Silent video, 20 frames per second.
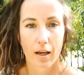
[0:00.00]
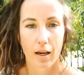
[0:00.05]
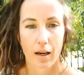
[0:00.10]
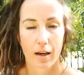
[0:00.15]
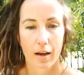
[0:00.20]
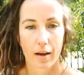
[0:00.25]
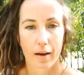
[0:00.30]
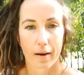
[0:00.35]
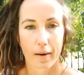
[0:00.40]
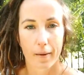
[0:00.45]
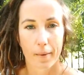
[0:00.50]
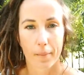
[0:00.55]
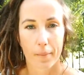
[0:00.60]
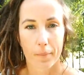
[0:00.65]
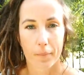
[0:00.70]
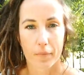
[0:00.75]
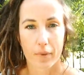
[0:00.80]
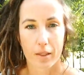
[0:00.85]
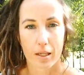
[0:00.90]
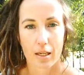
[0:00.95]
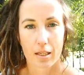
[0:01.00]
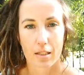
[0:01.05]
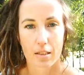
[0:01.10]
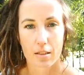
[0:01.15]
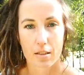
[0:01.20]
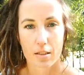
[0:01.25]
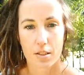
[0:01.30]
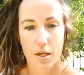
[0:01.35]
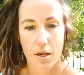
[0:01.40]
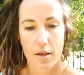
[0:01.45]

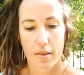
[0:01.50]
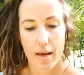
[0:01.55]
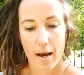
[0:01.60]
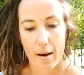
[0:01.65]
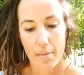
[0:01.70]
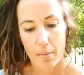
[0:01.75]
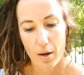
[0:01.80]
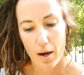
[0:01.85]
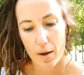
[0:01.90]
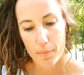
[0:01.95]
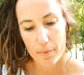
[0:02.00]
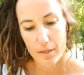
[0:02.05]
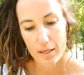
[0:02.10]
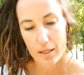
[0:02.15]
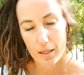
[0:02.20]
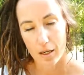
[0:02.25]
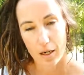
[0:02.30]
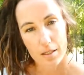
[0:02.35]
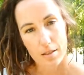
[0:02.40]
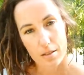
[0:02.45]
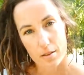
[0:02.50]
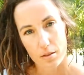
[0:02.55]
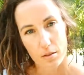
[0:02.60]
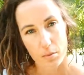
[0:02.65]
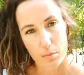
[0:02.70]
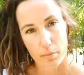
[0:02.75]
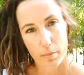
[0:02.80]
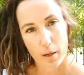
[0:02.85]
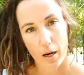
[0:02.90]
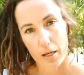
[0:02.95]
And so that might be a nice
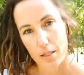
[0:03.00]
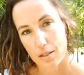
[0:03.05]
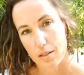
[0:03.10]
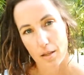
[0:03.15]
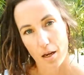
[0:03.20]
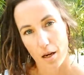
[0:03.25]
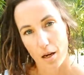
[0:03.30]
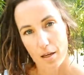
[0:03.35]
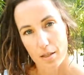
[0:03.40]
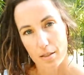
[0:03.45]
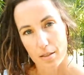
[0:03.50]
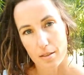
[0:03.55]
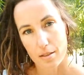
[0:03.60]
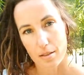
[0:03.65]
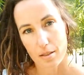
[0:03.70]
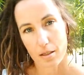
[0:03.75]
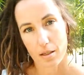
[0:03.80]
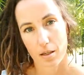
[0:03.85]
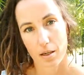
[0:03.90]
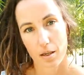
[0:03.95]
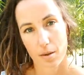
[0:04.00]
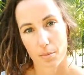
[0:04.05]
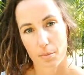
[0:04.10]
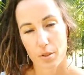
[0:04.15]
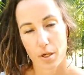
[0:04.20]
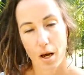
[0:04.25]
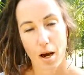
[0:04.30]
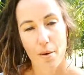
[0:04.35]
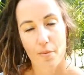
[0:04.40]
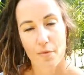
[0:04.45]
little bite-sized
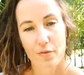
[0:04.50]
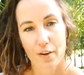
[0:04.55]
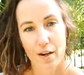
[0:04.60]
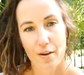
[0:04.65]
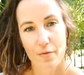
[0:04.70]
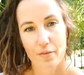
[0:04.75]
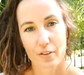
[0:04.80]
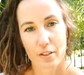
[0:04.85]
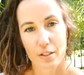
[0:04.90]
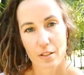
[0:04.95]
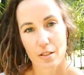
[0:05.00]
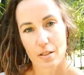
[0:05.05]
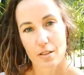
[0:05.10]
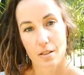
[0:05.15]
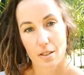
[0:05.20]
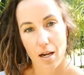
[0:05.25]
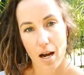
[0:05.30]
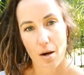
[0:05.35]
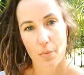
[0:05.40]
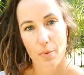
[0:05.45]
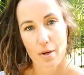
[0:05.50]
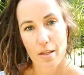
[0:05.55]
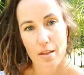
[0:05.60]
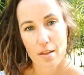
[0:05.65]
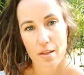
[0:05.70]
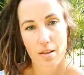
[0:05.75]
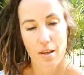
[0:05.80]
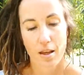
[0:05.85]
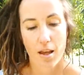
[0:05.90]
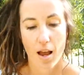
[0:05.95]
time frame for you to start
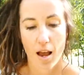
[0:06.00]
with.